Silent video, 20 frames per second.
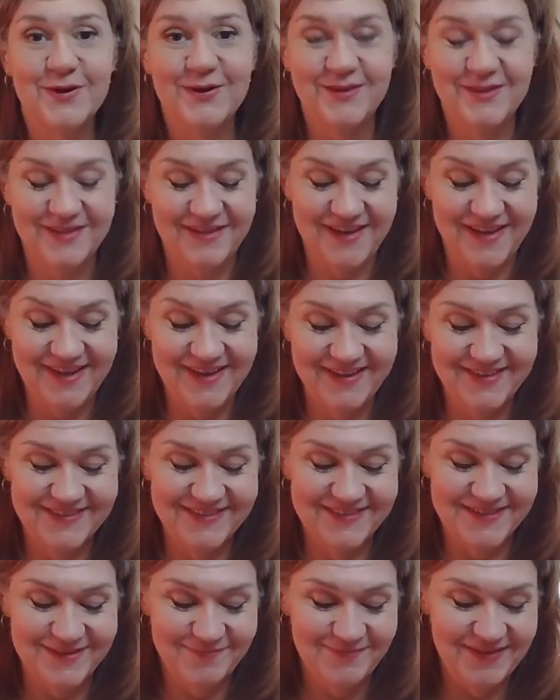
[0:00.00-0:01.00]
birthday is
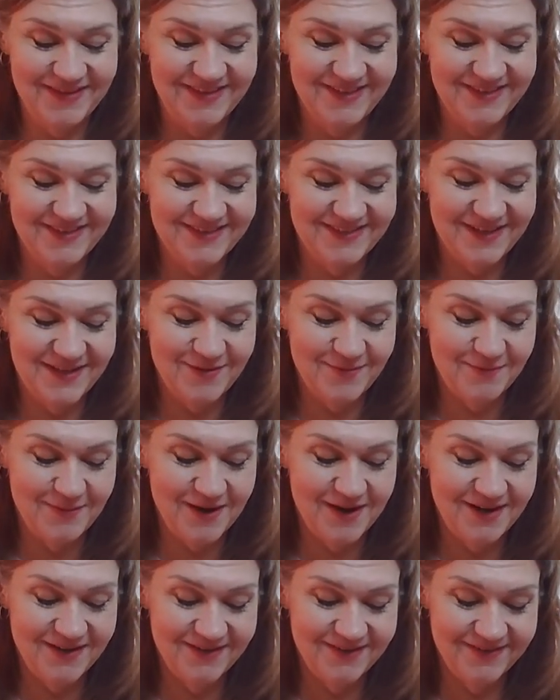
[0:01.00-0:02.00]
something to
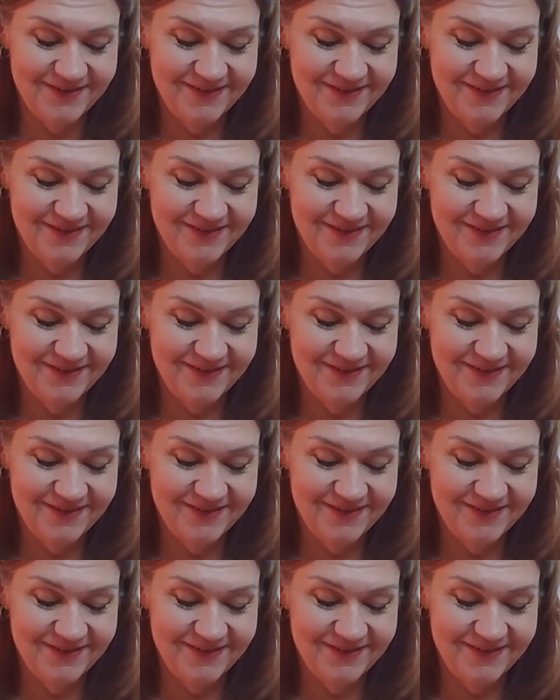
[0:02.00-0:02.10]
celebrate.